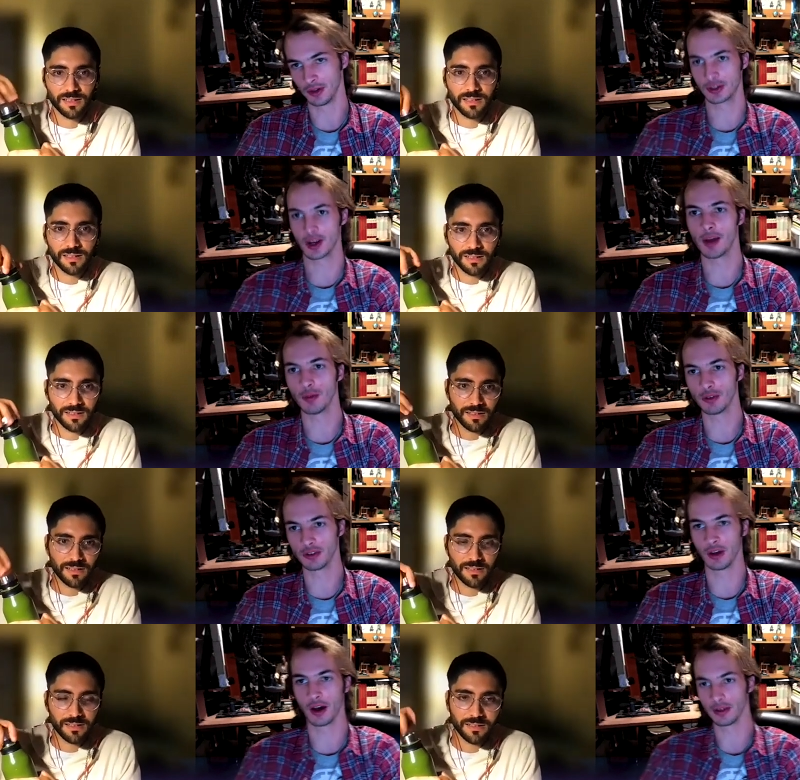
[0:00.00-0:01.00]
Speaker 1: time was
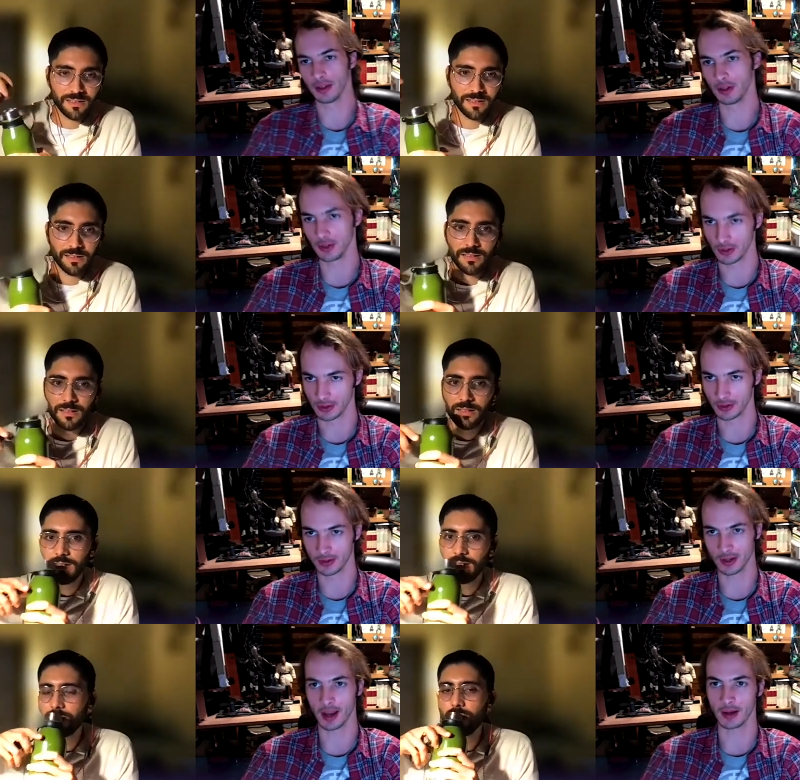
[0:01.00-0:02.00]
non-linear. Their
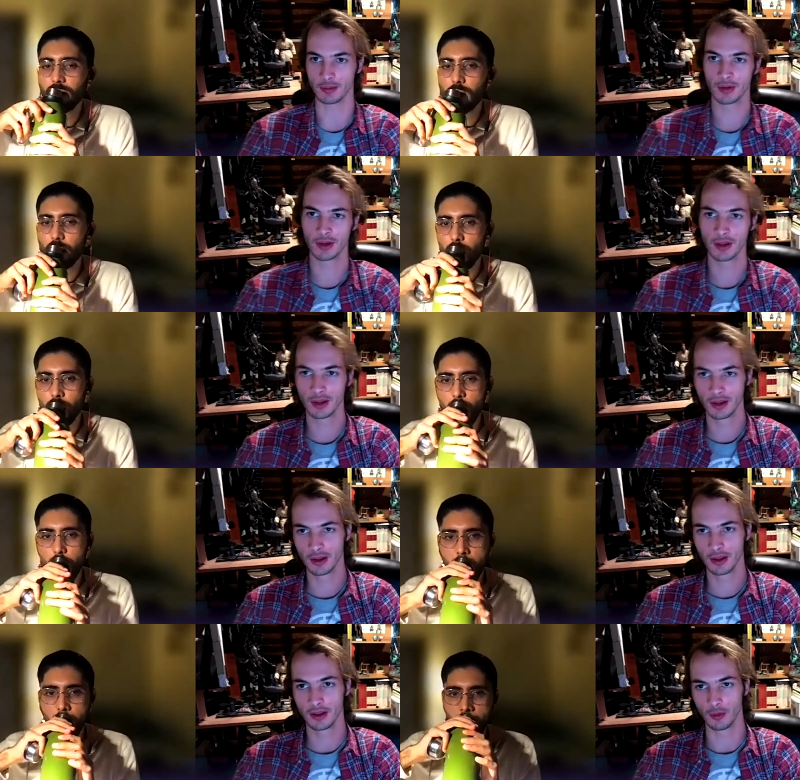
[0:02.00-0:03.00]
time
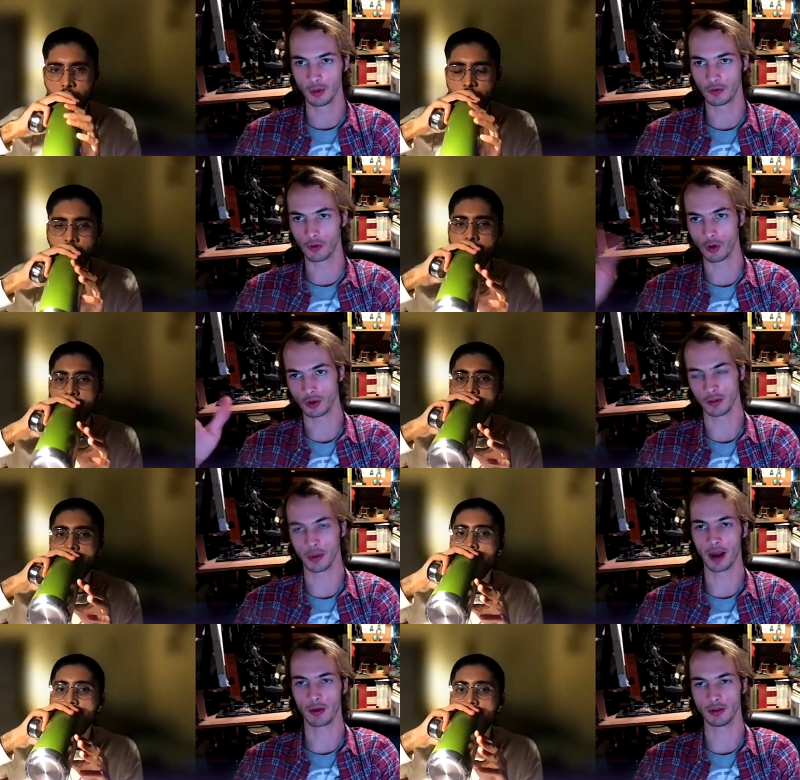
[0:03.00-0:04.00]
went forwards and
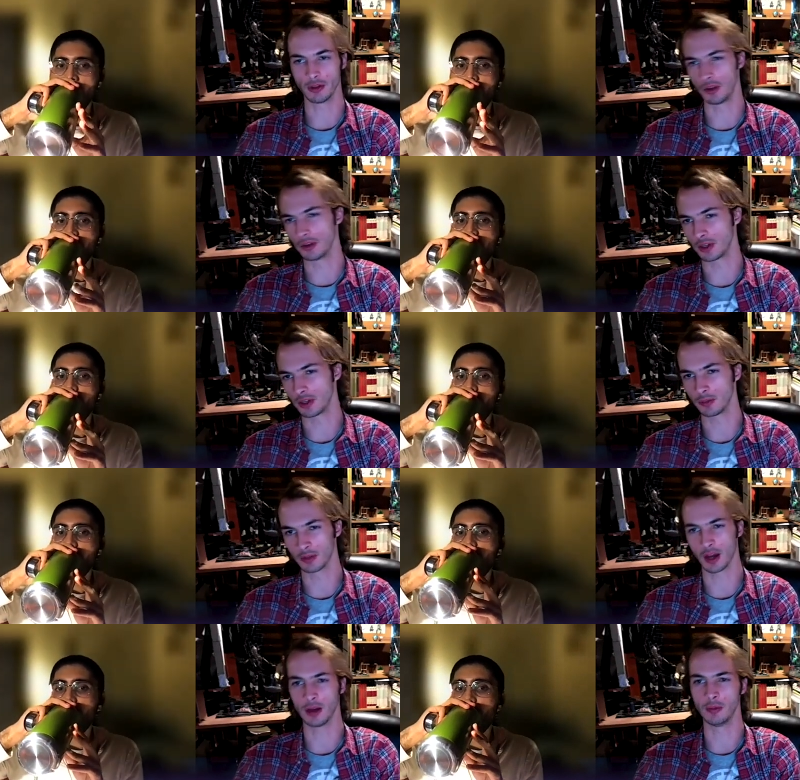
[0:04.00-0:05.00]
backwards at the same
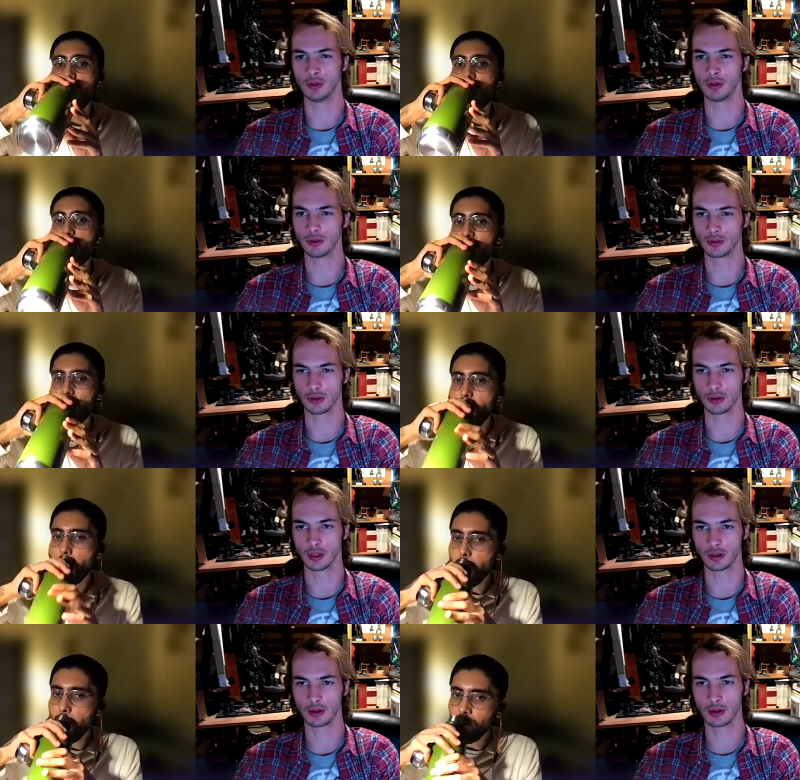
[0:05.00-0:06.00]
time, you know. So
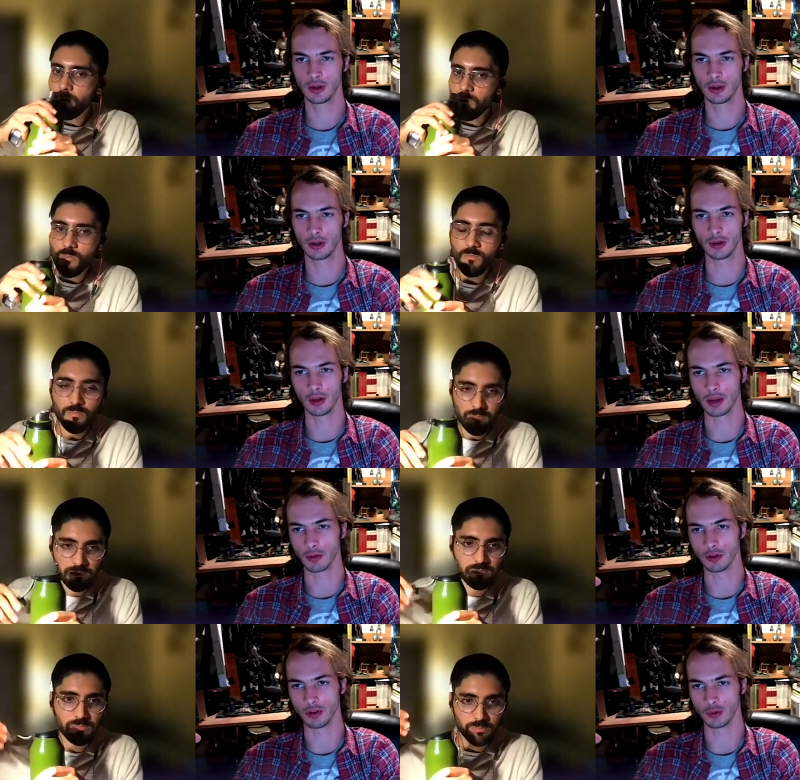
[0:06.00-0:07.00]
like their
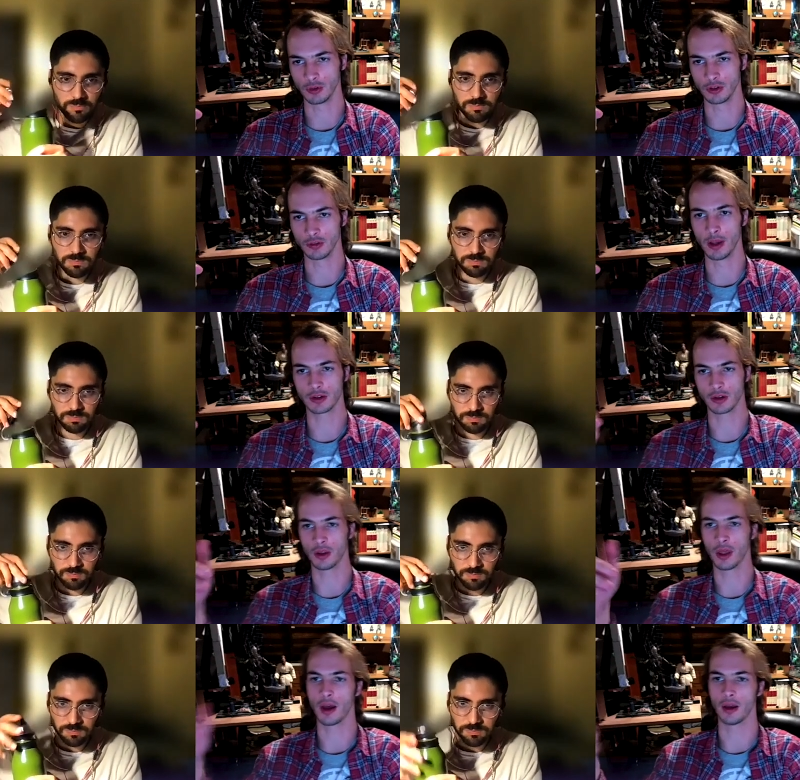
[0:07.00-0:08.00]
language was,
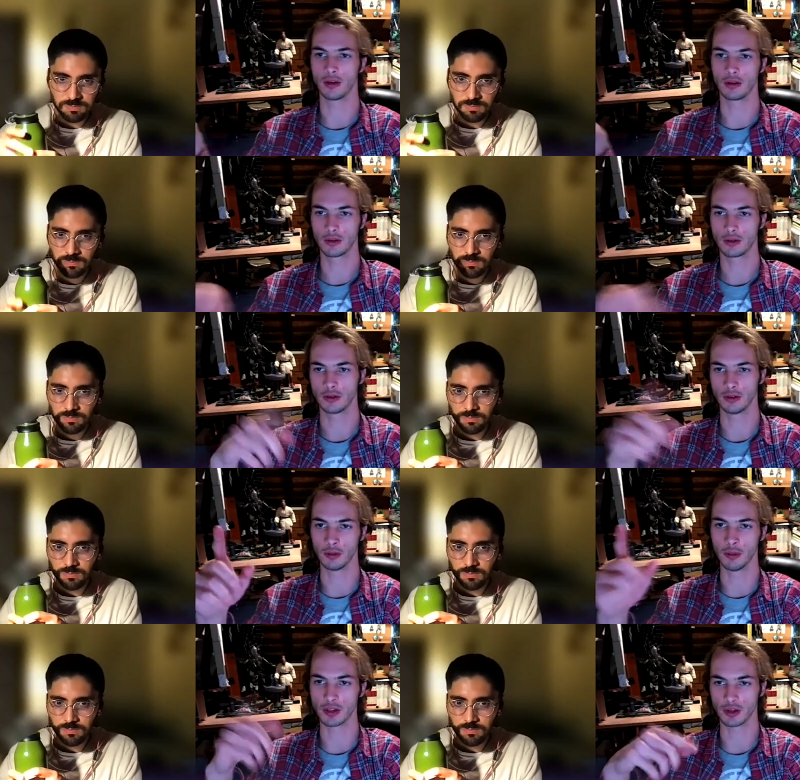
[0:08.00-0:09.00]
you know,
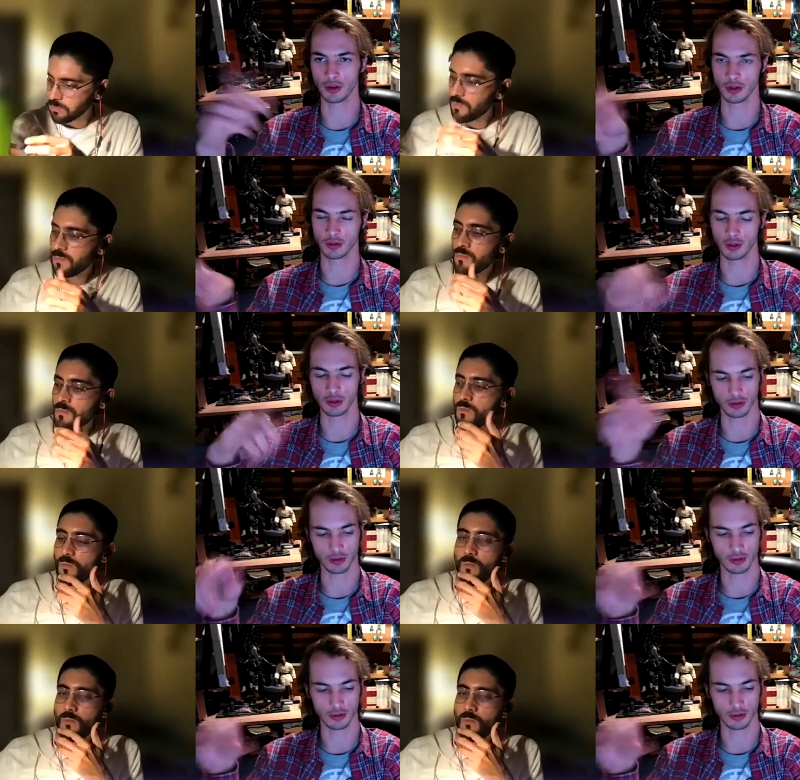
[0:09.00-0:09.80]
based on their mm.